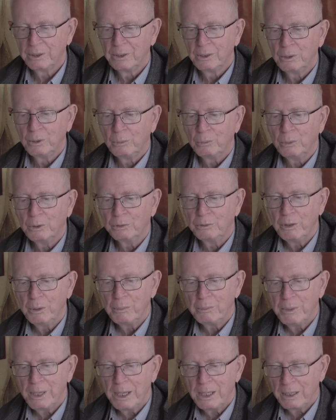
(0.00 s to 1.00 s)
will
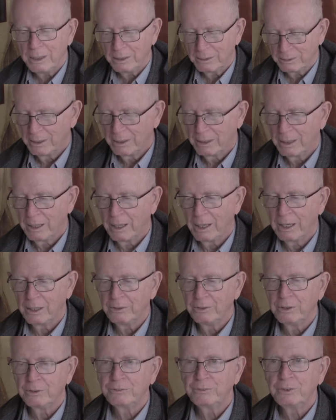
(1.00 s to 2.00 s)
remain on
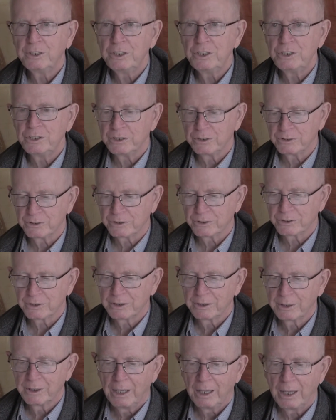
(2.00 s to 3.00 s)
the fringes
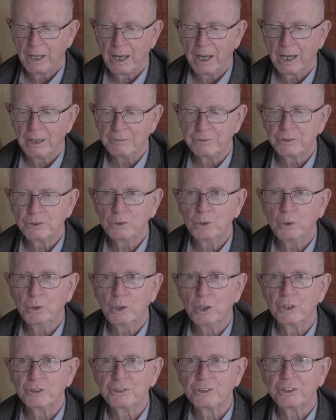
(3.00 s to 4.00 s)
of school
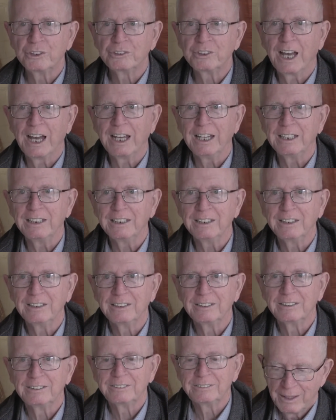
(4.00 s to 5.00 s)
society.
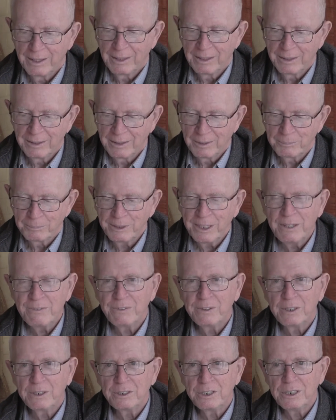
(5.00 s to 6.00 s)

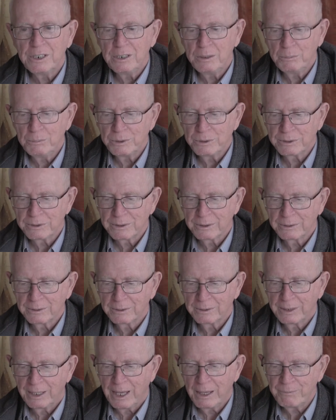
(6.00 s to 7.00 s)
PlayFair Teams
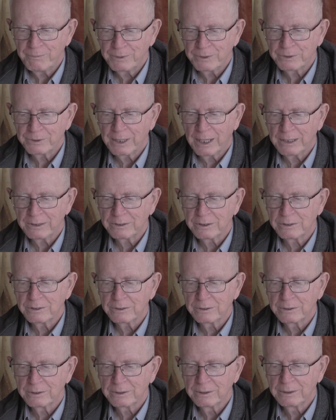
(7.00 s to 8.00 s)

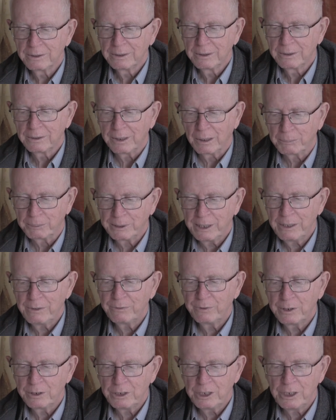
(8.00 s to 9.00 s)
emphasizes that
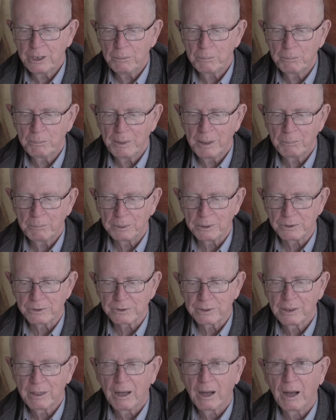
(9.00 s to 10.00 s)
PlayFair team members
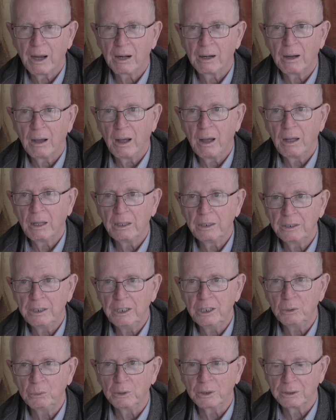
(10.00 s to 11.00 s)
are all
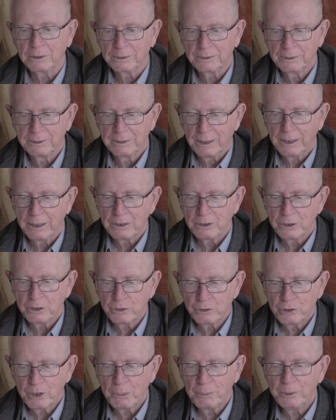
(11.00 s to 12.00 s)
equal in
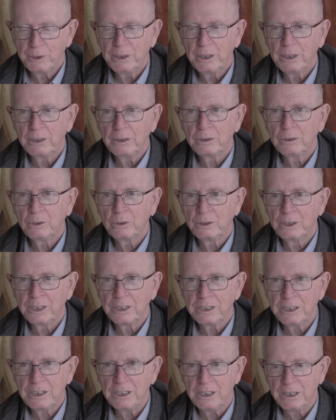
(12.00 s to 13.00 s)
contributing to the
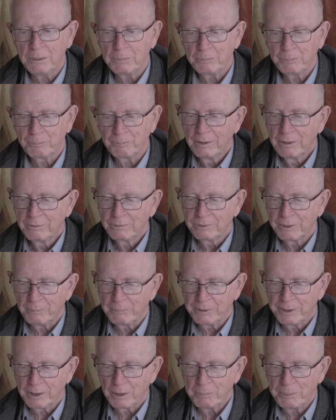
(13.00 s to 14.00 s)
team from
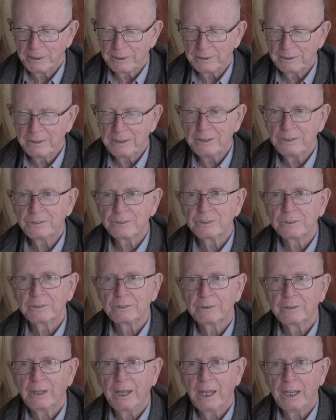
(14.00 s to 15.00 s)
their abilities
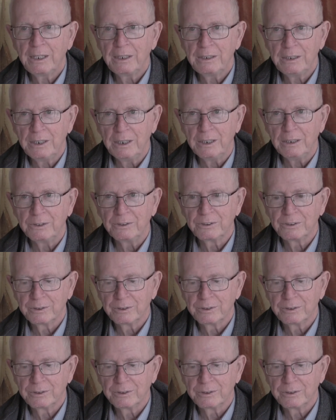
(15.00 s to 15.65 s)
and needs.